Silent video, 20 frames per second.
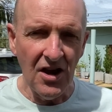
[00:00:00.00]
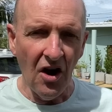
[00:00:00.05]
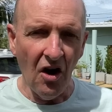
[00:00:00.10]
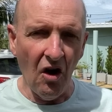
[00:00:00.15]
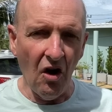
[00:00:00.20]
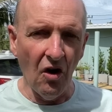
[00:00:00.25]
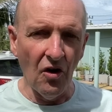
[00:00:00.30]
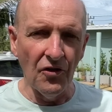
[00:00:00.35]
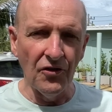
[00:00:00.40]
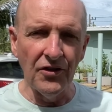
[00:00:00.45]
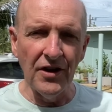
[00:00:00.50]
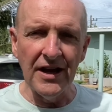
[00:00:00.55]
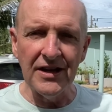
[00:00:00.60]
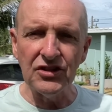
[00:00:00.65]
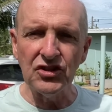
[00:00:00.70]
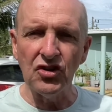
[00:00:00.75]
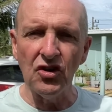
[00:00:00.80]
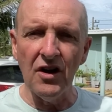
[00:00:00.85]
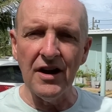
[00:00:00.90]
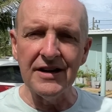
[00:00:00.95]
on
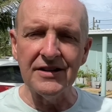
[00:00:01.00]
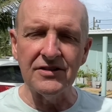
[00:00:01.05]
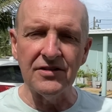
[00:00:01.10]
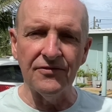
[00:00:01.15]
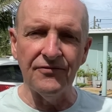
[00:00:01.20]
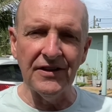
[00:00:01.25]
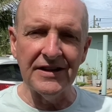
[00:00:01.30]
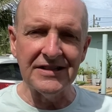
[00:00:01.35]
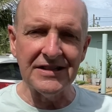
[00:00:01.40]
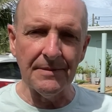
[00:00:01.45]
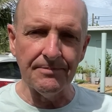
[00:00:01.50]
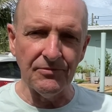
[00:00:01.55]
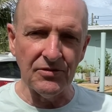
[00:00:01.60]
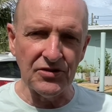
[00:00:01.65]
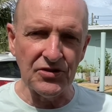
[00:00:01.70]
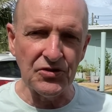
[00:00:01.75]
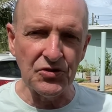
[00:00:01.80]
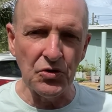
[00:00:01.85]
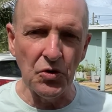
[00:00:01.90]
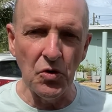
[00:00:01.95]
trying to fix up the
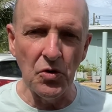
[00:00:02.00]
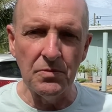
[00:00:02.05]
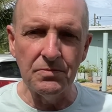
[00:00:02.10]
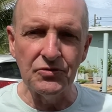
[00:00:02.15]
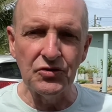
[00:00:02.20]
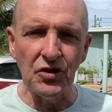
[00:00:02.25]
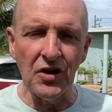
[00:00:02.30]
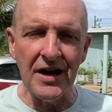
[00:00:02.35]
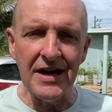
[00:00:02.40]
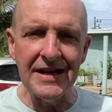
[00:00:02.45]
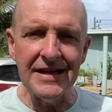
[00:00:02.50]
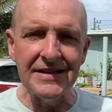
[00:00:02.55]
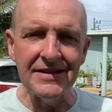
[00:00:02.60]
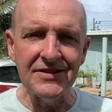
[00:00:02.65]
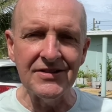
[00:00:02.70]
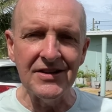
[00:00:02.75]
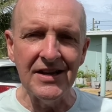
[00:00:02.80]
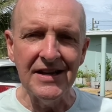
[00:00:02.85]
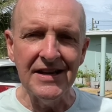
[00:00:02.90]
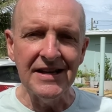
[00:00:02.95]
storm
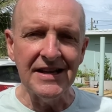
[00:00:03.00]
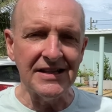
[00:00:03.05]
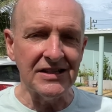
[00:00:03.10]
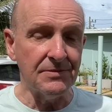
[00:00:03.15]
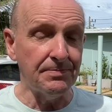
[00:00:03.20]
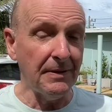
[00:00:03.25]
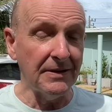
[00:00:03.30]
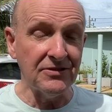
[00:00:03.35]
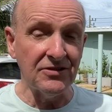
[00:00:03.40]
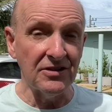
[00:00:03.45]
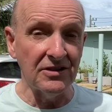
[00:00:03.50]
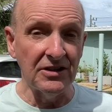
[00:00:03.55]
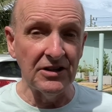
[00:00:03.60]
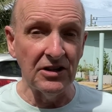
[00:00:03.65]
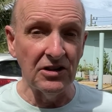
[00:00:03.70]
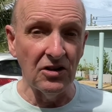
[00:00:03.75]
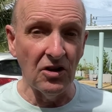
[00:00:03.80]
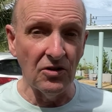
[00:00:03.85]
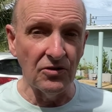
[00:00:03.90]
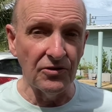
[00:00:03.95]
drains, especially
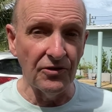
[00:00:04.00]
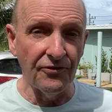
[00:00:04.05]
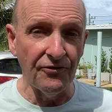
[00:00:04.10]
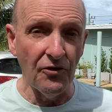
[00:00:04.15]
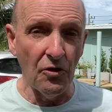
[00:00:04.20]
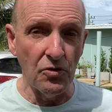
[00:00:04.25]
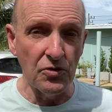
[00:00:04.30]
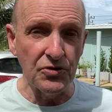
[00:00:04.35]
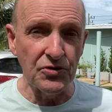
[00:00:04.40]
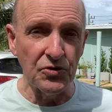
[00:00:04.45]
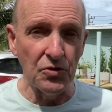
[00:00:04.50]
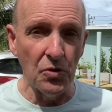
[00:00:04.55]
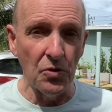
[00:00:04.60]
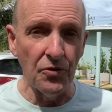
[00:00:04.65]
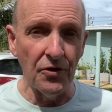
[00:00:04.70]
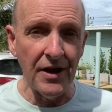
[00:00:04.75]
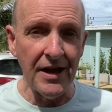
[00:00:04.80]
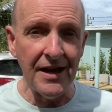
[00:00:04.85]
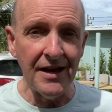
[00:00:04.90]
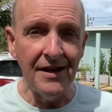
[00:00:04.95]
along the foreshore
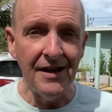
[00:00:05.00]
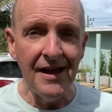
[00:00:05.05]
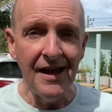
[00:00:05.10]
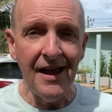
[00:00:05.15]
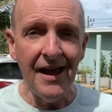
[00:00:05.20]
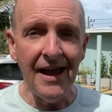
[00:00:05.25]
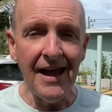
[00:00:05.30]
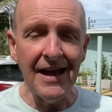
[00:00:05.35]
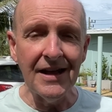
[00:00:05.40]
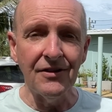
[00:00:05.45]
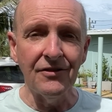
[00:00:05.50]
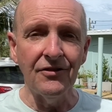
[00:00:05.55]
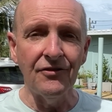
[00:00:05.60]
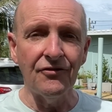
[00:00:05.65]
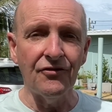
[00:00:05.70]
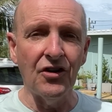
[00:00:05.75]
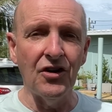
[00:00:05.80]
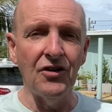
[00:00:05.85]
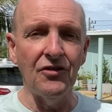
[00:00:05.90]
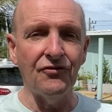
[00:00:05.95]
there. And
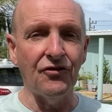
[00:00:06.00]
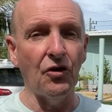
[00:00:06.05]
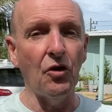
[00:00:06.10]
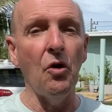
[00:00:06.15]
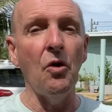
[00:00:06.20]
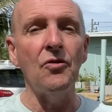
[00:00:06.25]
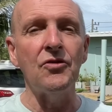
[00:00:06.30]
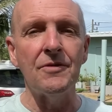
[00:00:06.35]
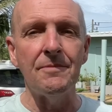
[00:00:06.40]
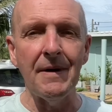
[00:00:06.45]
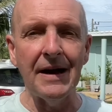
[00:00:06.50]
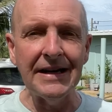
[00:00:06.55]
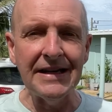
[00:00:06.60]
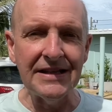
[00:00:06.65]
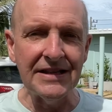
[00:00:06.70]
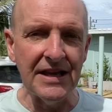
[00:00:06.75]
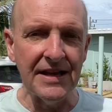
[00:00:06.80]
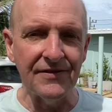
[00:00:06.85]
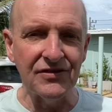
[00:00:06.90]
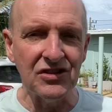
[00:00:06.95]
for all the money
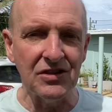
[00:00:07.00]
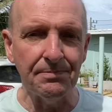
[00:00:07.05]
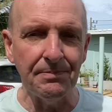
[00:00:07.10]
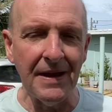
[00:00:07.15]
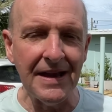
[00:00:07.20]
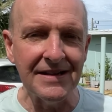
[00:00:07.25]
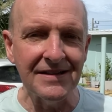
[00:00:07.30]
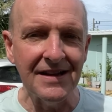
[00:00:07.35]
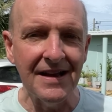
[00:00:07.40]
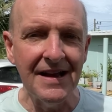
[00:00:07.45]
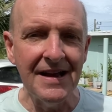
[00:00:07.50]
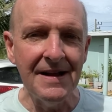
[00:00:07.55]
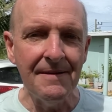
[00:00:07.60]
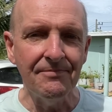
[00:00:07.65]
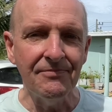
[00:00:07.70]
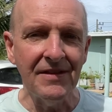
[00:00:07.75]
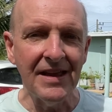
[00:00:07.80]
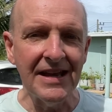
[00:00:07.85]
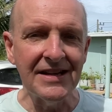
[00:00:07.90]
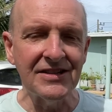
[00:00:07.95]
they've spent,
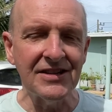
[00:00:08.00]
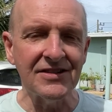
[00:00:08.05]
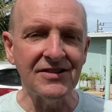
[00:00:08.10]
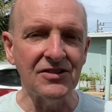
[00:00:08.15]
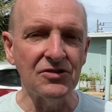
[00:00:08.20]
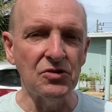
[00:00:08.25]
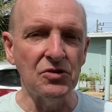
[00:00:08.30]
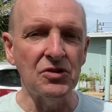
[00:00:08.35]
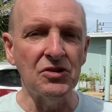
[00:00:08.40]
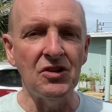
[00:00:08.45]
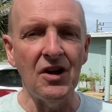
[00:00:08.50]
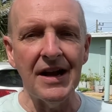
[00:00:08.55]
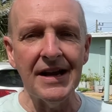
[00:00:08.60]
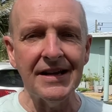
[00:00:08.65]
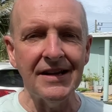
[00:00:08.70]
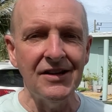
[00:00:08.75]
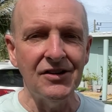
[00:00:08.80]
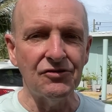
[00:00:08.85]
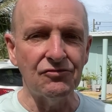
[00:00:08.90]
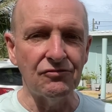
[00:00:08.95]
it doesn't look like
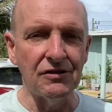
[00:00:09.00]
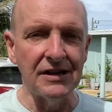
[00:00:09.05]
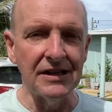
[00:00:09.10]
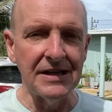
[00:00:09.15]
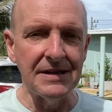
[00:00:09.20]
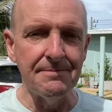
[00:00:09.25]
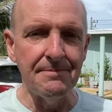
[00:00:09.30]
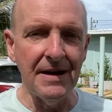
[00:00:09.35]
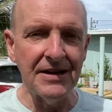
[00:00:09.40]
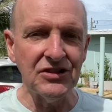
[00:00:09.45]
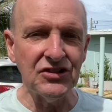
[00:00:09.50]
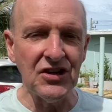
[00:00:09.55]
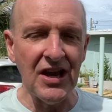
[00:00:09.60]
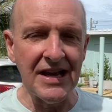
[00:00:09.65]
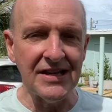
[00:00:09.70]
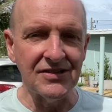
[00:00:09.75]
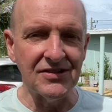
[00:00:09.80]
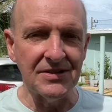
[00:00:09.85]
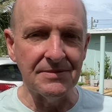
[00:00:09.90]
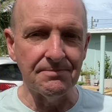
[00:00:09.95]
really much
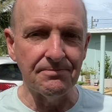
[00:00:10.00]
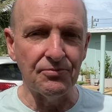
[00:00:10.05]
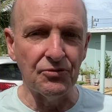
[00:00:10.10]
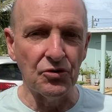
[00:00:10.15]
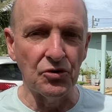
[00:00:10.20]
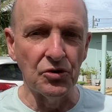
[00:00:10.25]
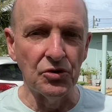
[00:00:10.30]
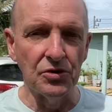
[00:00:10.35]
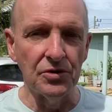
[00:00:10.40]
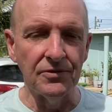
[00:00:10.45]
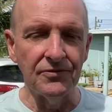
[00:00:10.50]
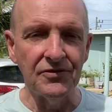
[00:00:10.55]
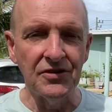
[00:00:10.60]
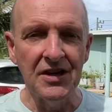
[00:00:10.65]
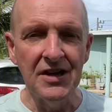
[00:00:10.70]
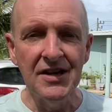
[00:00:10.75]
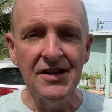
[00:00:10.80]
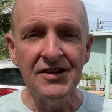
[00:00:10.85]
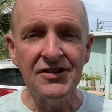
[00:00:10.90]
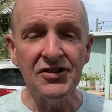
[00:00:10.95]
has improved.
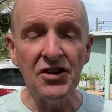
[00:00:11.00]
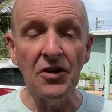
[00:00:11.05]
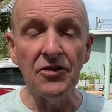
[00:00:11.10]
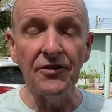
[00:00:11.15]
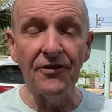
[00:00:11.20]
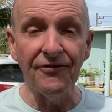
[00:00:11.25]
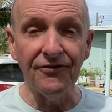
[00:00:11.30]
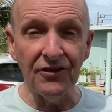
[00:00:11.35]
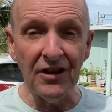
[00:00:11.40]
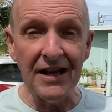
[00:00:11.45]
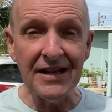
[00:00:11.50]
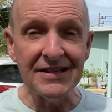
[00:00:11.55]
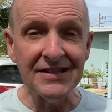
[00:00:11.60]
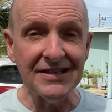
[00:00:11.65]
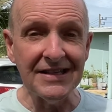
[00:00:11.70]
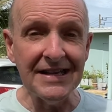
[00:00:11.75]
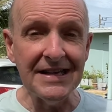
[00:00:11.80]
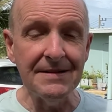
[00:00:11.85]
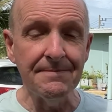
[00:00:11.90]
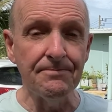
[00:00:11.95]
So the floods
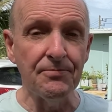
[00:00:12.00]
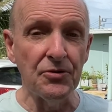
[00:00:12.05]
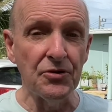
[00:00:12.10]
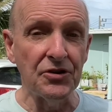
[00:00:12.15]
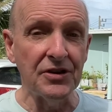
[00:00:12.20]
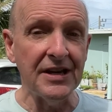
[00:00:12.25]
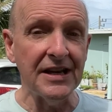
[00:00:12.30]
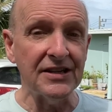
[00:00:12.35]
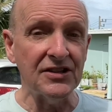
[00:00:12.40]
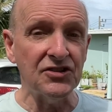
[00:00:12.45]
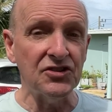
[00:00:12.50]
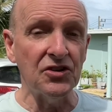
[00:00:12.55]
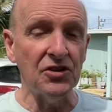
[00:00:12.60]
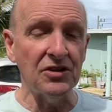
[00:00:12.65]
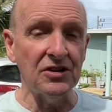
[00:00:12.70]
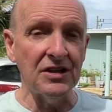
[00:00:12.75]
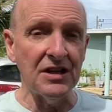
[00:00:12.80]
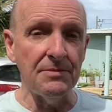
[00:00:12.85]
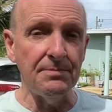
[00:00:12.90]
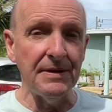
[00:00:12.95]
in Phuket,
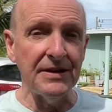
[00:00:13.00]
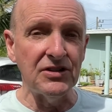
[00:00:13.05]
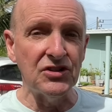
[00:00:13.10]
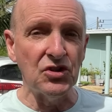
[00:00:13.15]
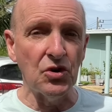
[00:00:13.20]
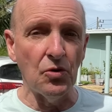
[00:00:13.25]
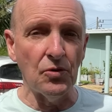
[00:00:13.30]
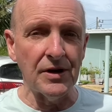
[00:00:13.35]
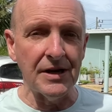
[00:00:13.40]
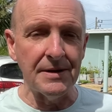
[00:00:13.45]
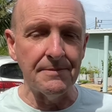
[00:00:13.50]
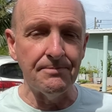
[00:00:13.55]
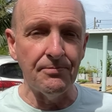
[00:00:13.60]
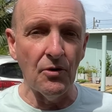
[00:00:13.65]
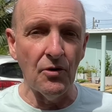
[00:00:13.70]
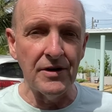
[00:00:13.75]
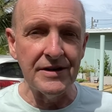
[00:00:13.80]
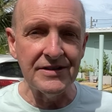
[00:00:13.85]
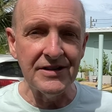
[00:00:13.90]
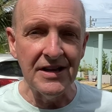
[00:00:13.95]
certainly a big talking
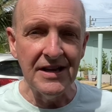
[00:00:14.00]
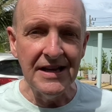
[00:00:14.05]
point